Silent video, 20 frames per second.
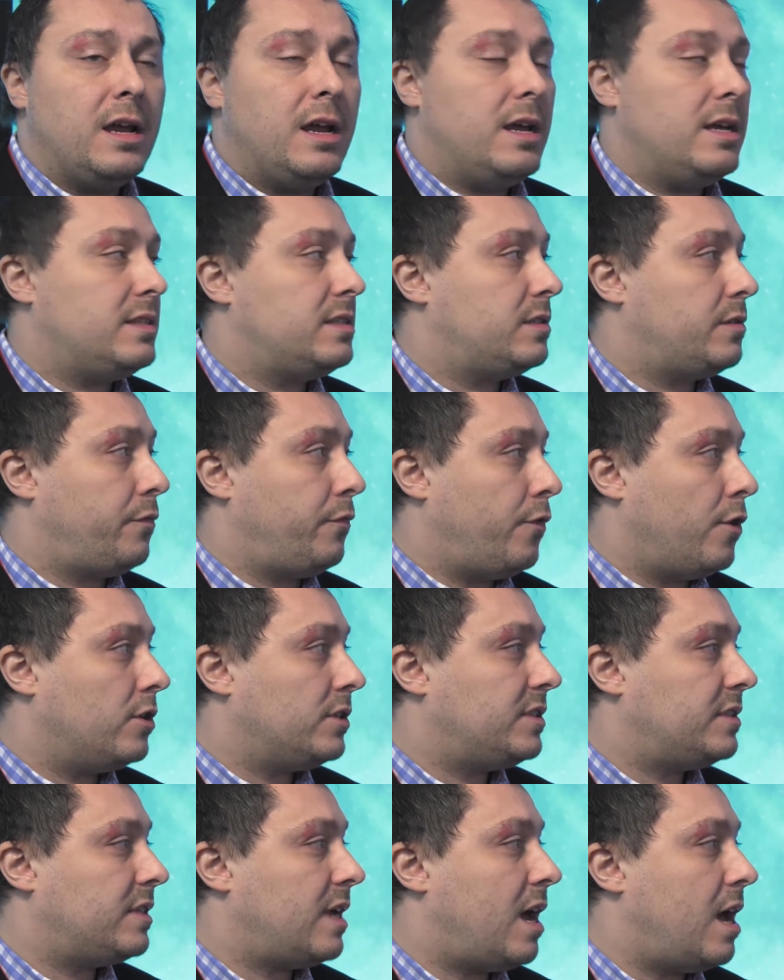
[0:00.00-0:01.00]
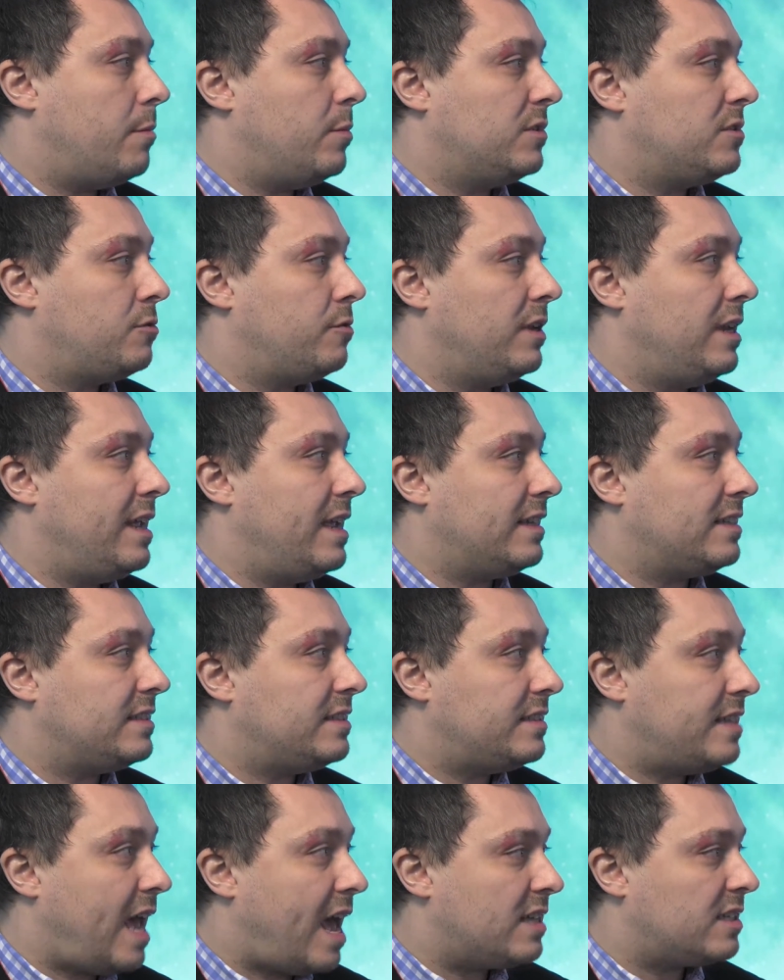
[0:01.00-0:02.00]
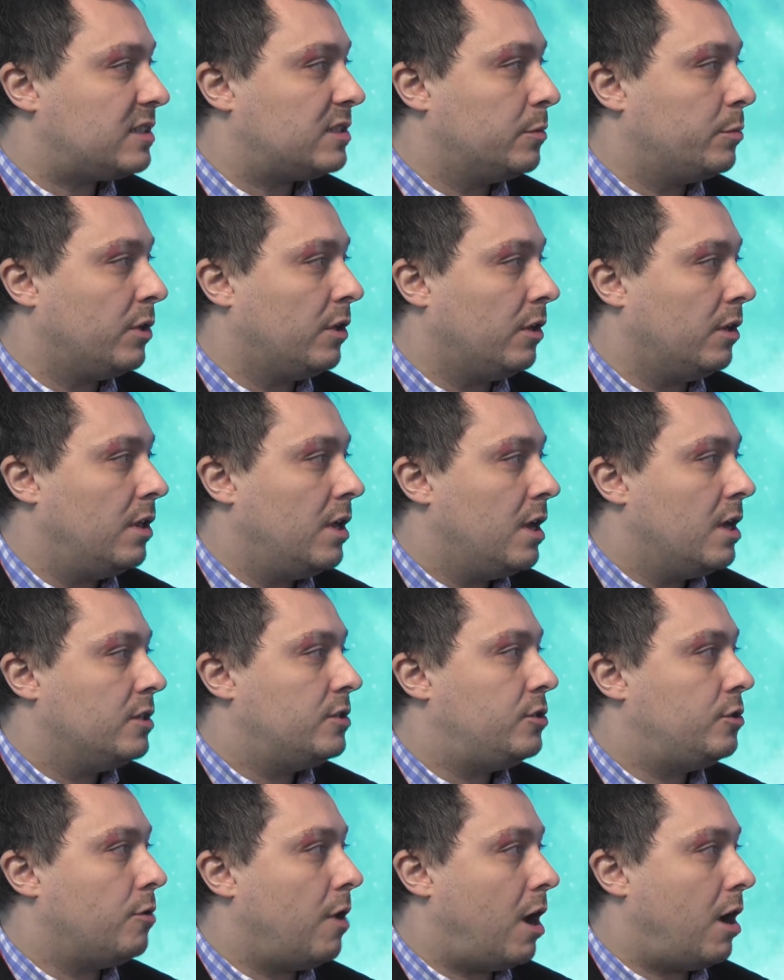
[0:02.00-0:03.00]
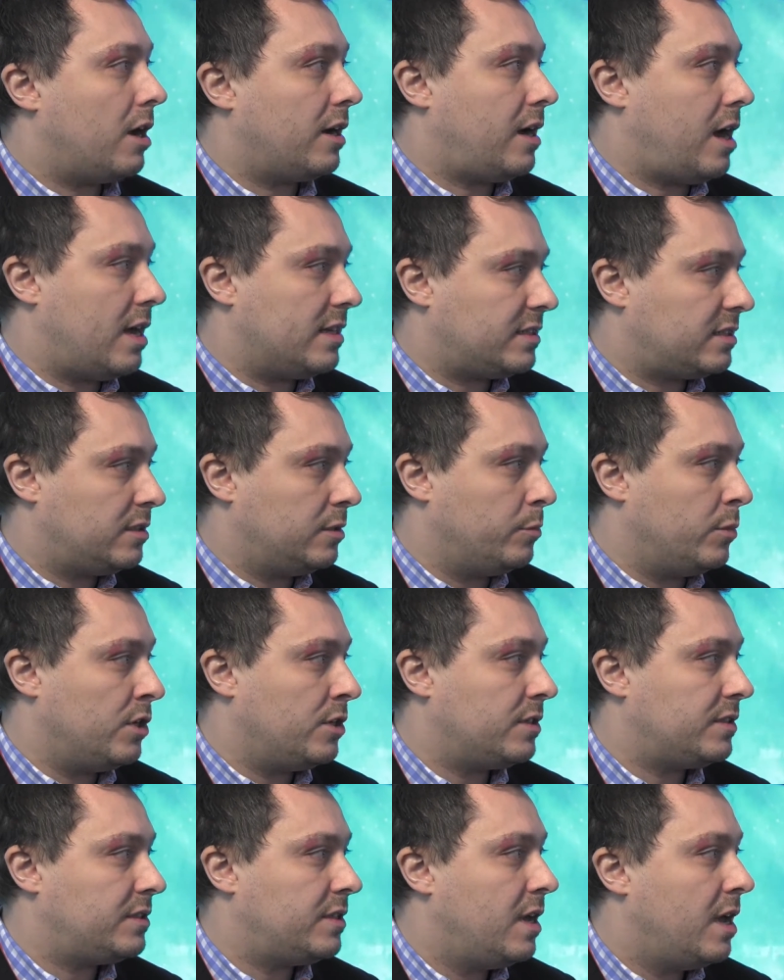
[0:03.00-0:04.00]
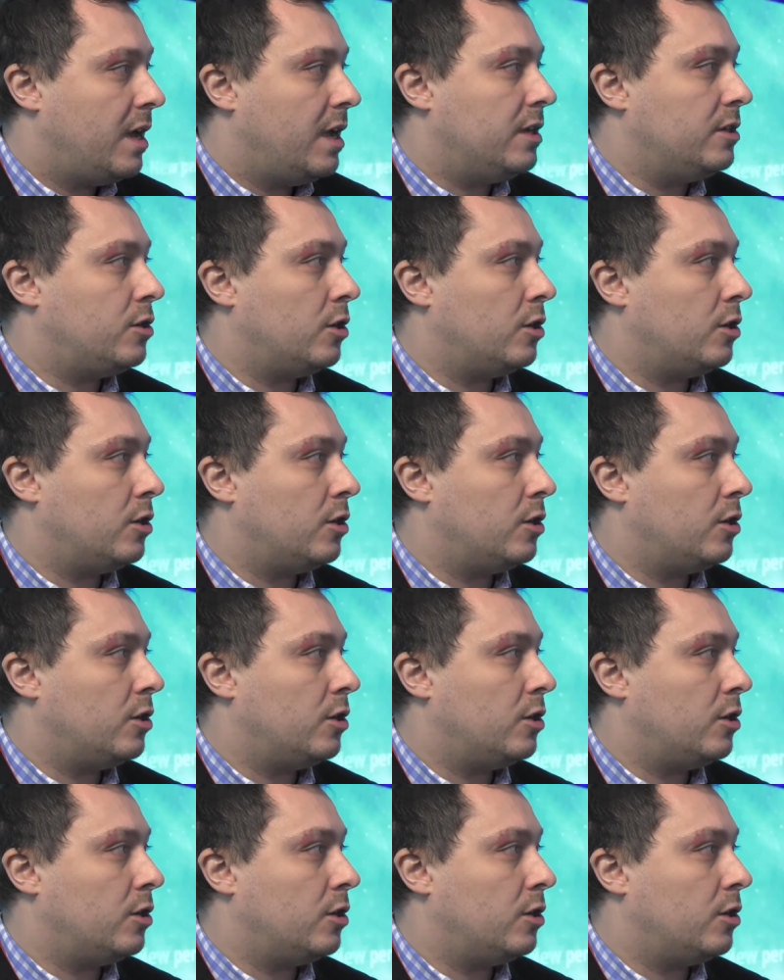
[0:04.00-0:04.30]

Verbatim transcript: it's the first time it's really accessible to our customers in